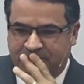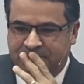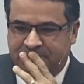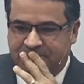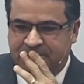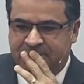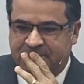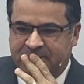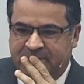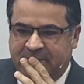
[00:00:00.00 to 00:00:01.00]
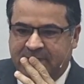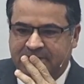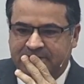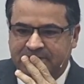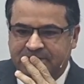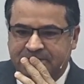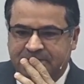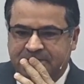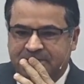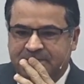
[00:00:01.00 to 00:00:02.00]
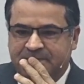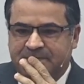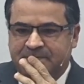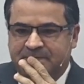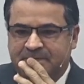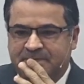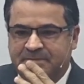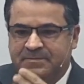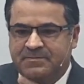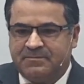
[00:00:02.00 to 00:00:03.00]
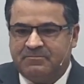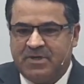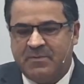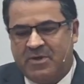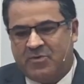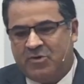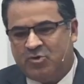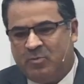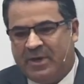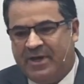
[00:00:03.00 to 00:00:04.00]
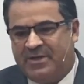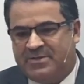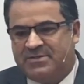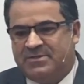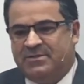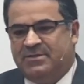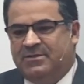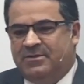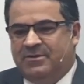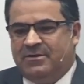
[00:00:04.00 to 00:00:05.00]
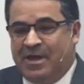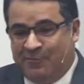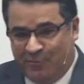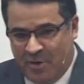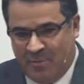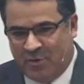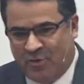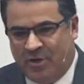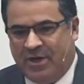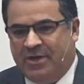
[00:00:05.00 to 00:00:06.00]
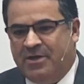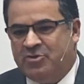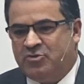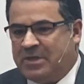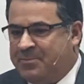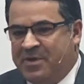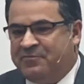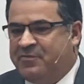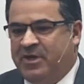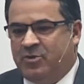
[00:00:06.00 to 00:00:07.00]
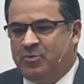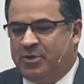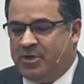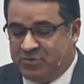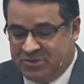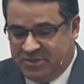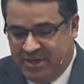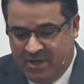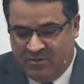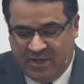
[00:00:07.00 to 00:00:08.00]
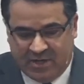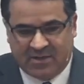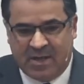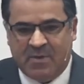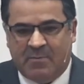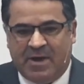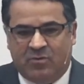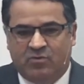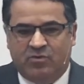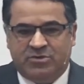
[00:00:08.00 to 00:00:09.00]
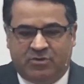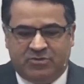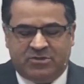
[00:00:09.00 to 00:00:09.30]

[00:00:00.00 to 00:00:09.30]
when there is a, a movement of organization, all this, my stuff just vanishes. In, in my opinion,